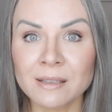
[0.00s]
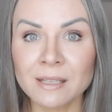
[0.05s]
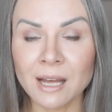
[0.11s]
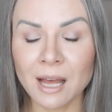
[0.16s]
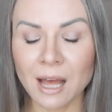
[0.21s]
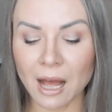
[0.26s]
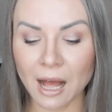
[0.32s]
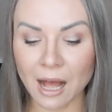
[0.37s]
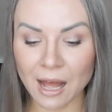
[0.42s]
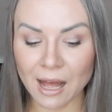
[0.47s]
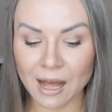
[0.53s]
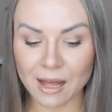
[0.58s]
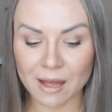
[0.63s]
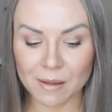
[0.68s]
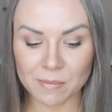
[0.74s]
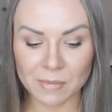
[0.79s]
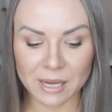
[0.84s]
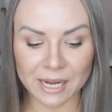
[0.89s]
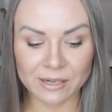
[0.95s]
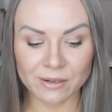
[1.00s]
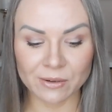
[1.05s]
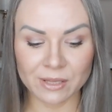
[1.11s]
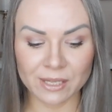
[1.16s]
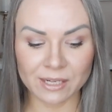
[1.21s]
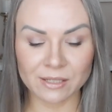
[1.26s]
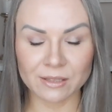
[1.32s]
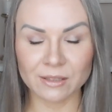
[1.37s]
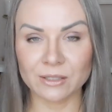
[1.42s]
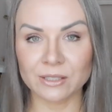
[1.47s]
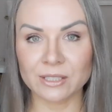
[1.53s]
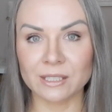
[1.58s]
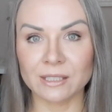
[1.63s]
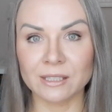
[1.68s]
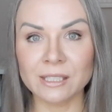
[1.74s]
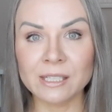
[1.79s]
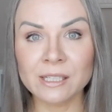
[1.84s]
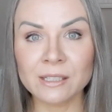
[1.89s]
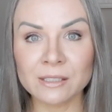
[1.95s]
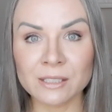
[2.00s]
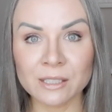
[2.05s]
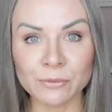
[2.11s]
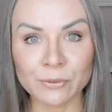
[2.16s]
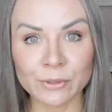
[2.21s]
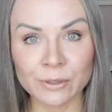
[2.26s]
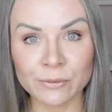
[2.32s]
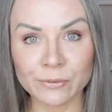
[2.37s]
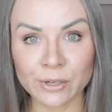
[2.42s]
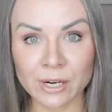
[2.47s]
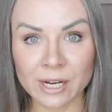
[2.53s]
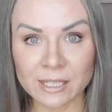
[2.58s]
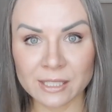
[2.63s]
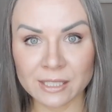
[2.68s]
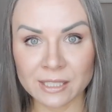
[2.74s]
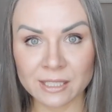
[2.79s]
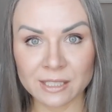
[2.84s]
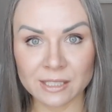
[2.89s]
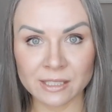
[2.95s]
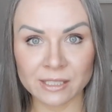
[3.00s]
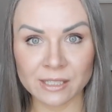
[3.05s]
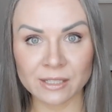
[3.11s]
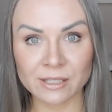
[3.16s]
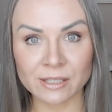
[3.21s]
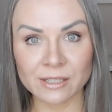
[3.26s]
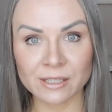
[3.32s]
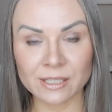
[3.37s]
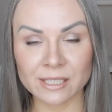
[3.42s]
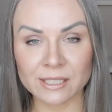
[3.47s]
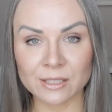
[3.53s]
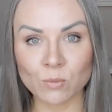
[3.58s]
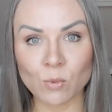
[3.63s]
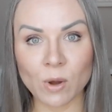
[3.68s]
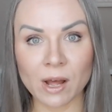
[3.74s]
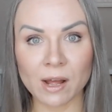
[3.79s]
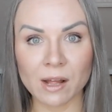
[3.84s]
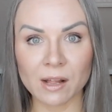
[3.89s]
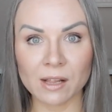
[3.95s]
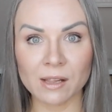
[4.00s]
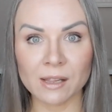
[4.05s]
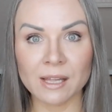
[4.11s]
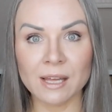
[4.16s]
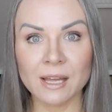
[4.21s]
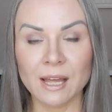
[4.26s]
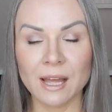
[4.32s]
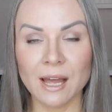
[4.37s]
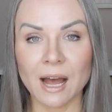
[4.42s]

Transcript: Um, I know that it looked a little different for us this year as well.